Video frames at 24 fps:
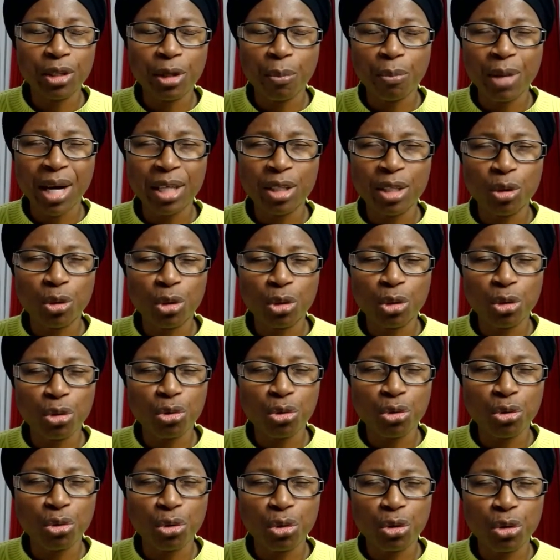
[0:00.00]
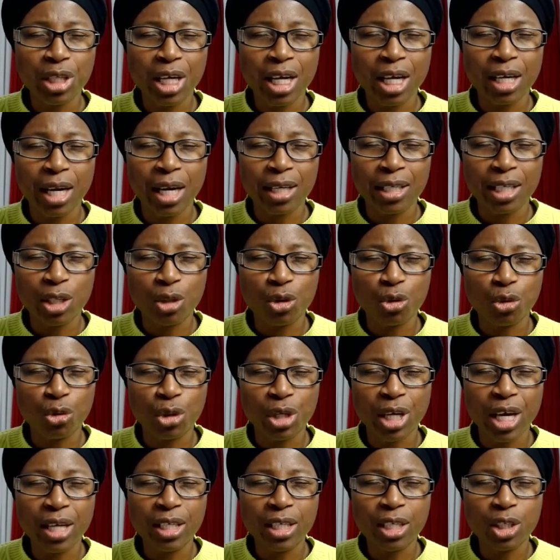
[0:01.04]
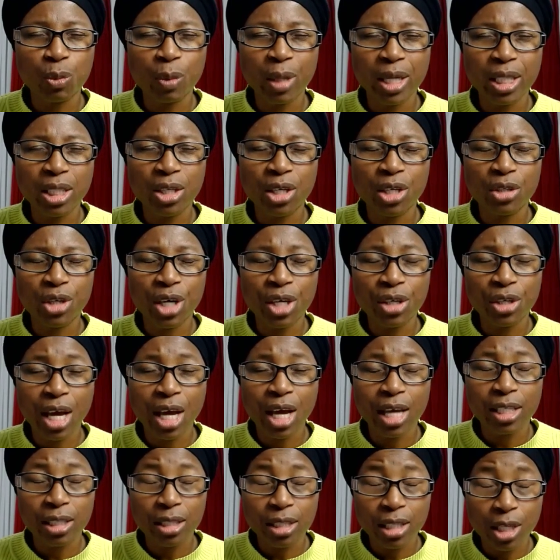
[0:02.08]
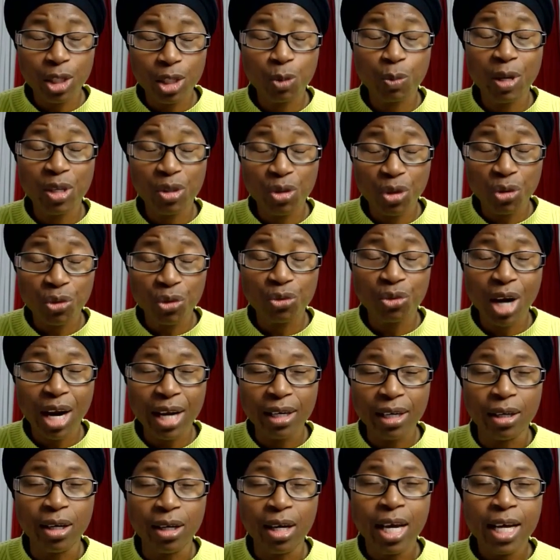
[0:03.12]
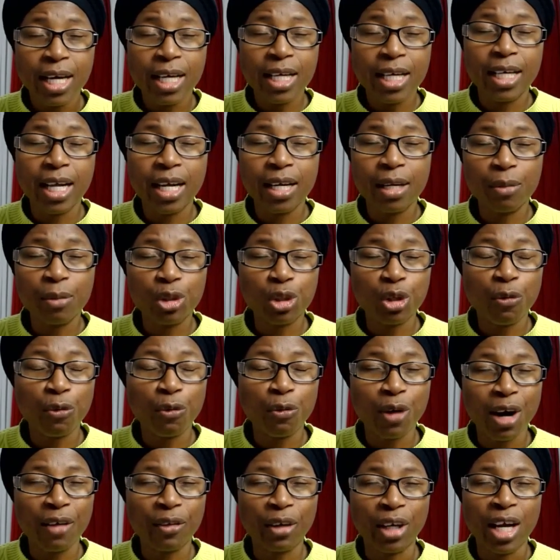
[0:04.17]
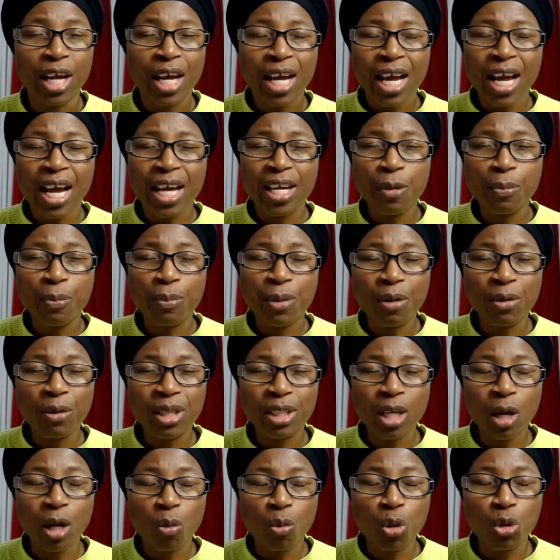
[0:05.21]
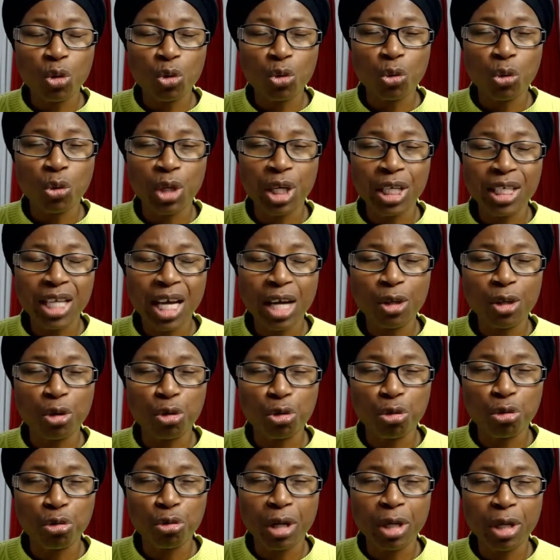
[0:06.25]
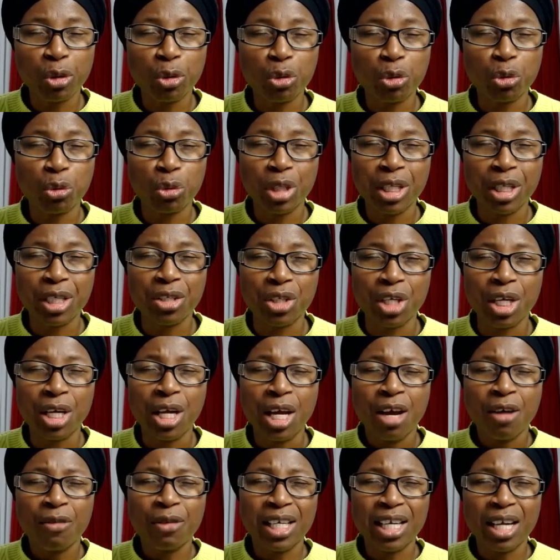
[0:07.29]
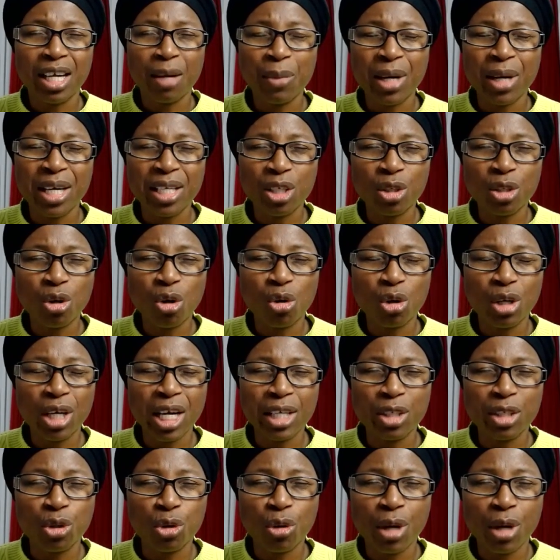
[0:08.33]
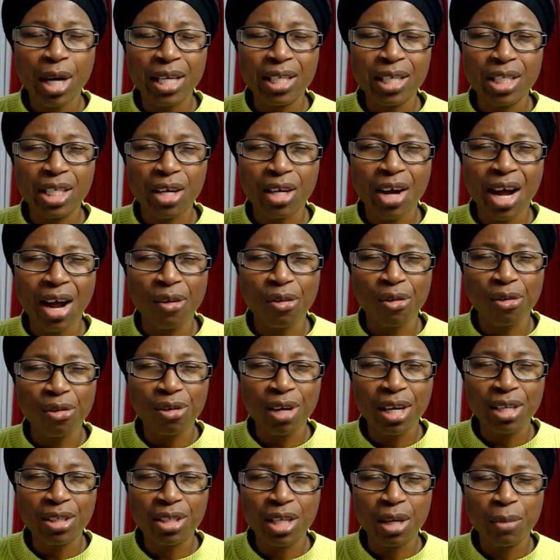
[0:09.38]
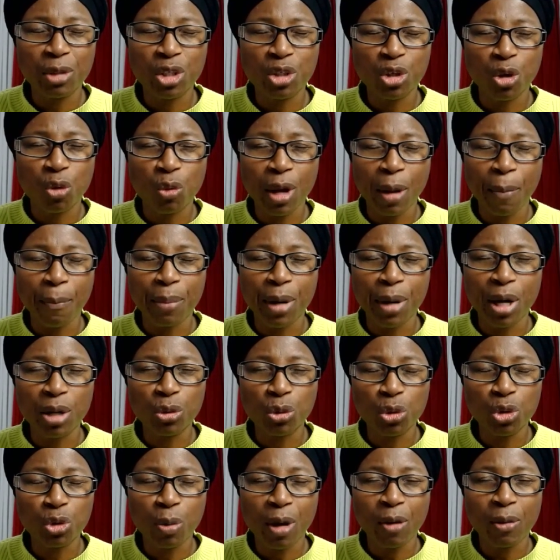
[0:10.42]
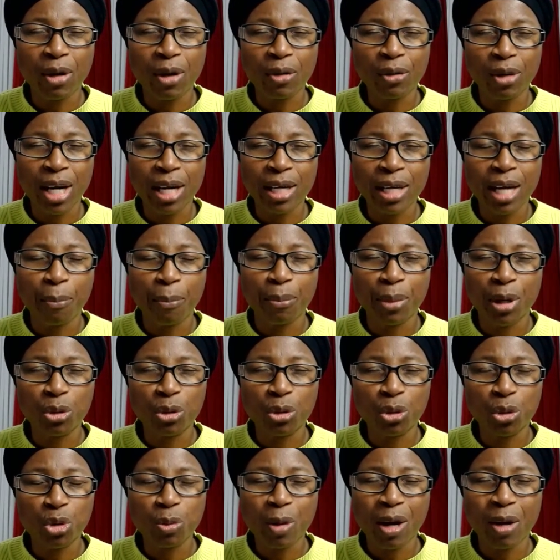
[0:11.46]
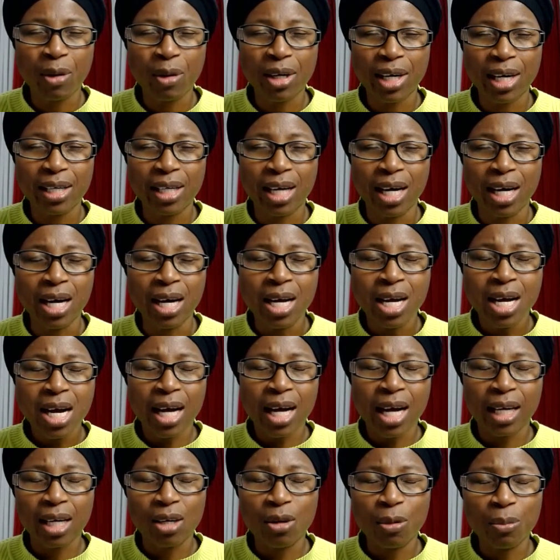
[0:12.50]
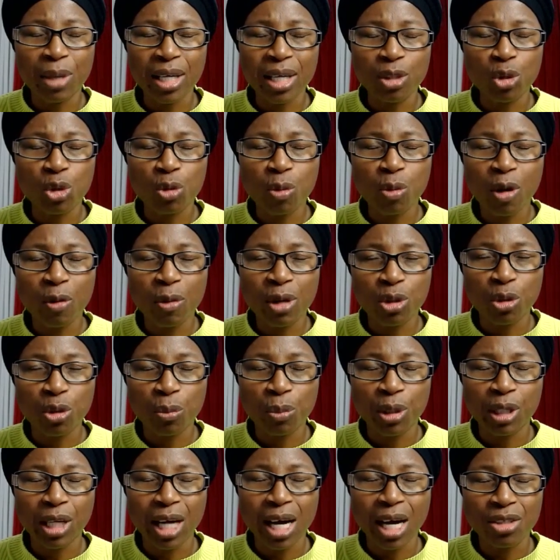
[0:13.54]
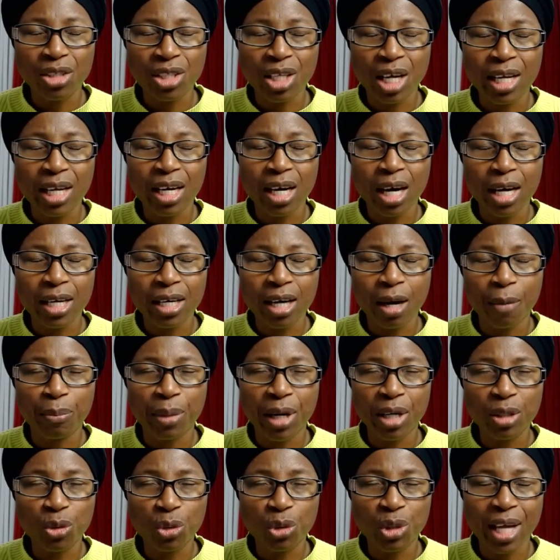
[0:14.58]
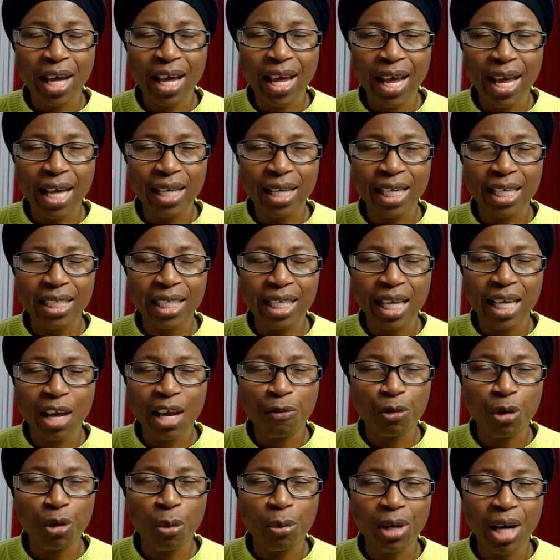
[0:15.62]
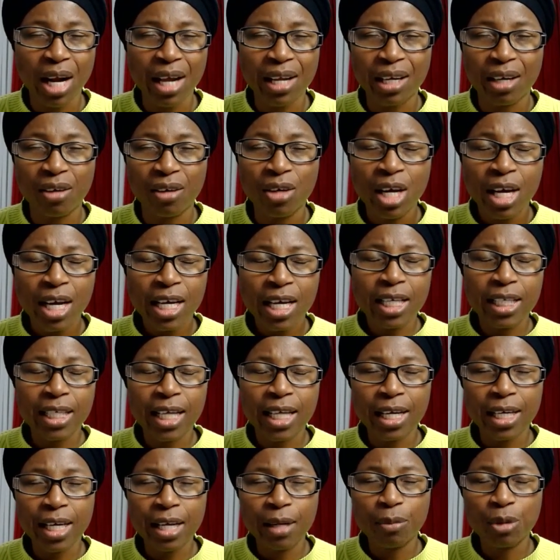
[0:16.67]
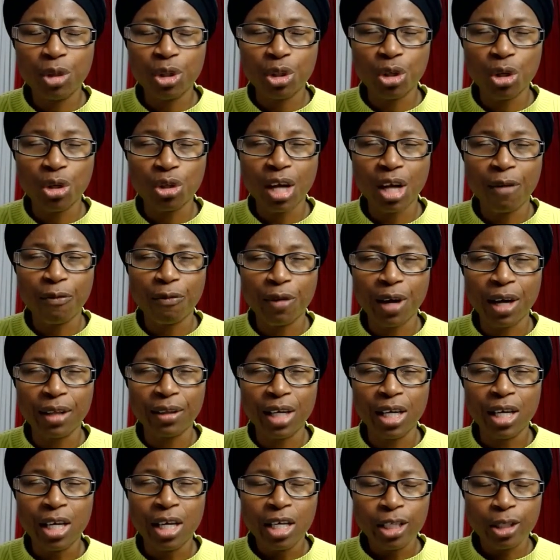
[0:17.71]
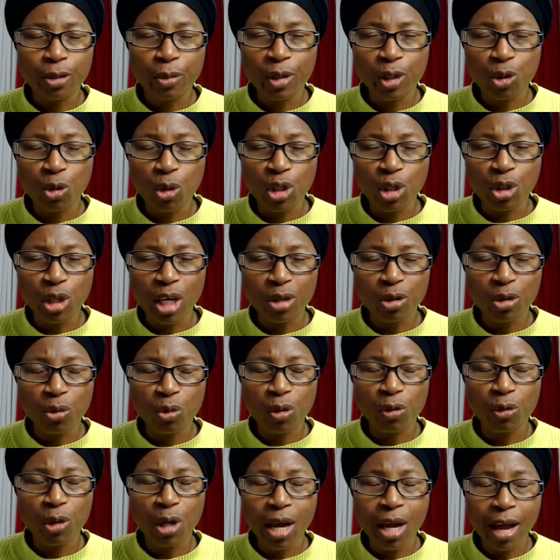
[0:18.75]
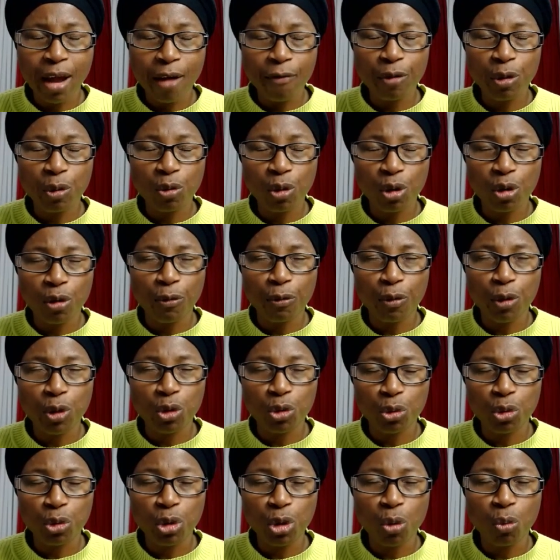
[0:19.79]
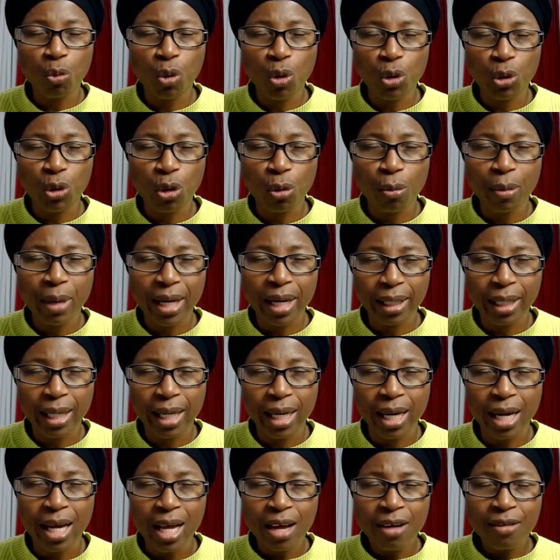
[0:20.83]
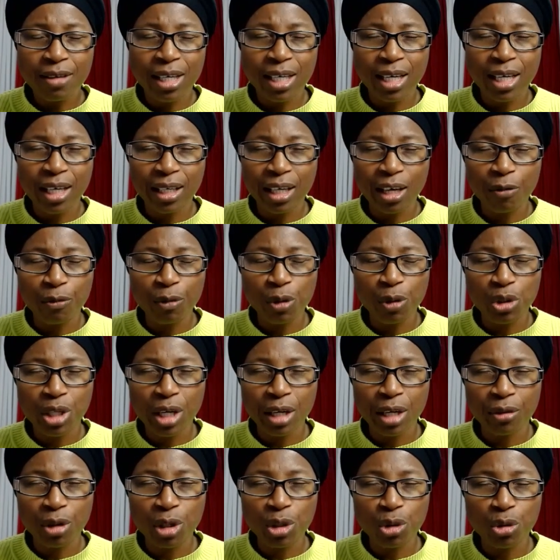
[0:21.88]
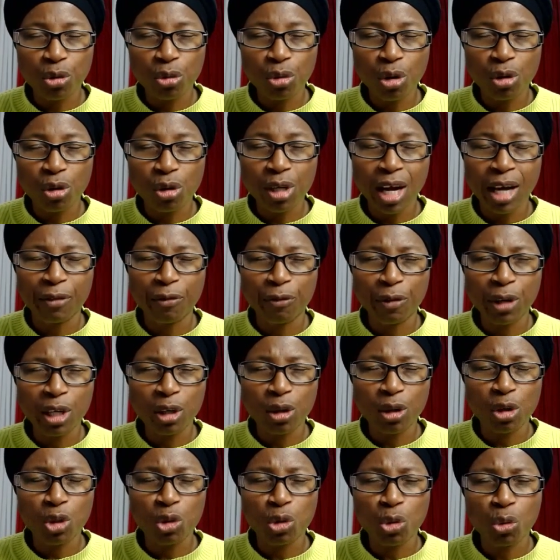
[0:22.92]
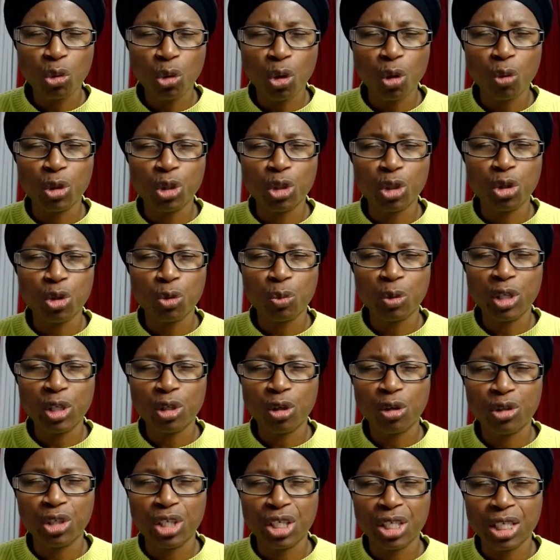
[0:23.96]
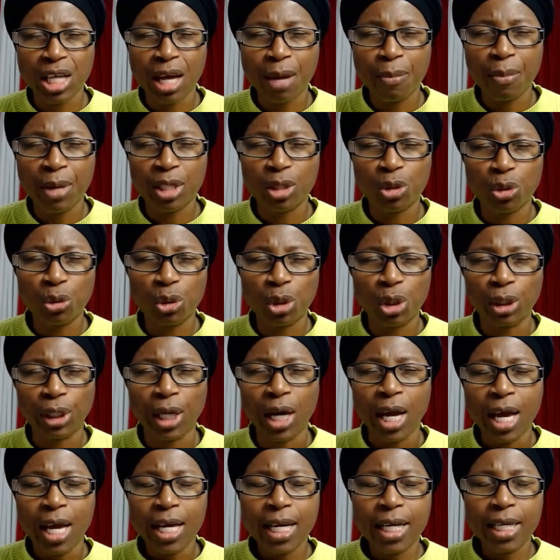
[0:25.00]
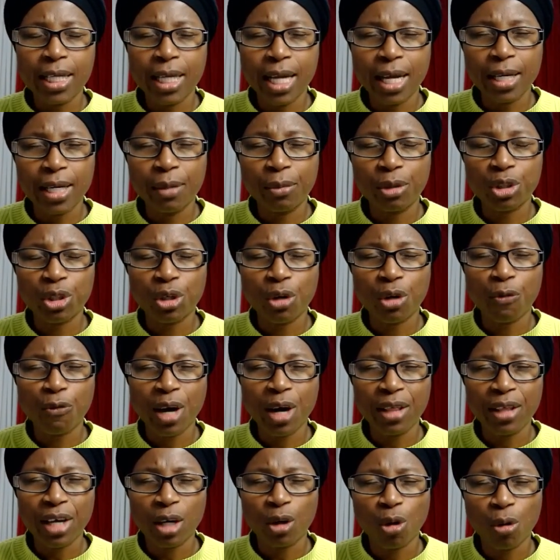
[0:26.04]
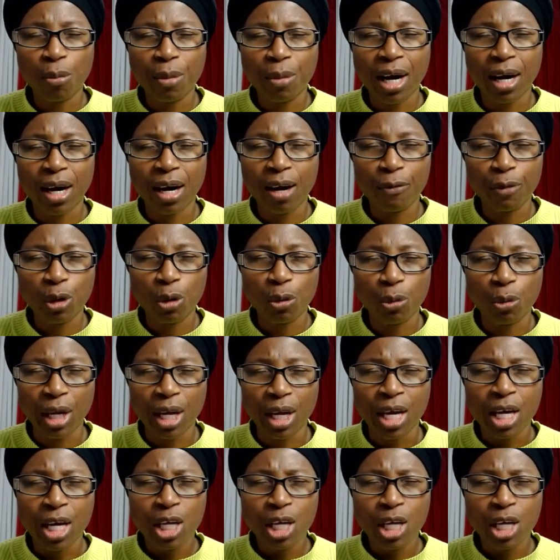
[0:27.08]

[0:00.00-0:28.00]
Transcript: Remind all your sons and under need to hear this message, uh, this message right now in the name of your Father. Any power that want to hinder your children not to listen, but Almighty God, let your angel arrest them as your way. Bound those power right now, bound those power right now, and command those power to be cast and right now, back to the hair that they came from right now. In the name of Jesus, God, Father, speak to each and every one of us through your word, Almighty God, and I give us the grace, O Lord, and fill us, O Lord, with your spirit of discernment, O Lord. In the name of your Father, come and have your way.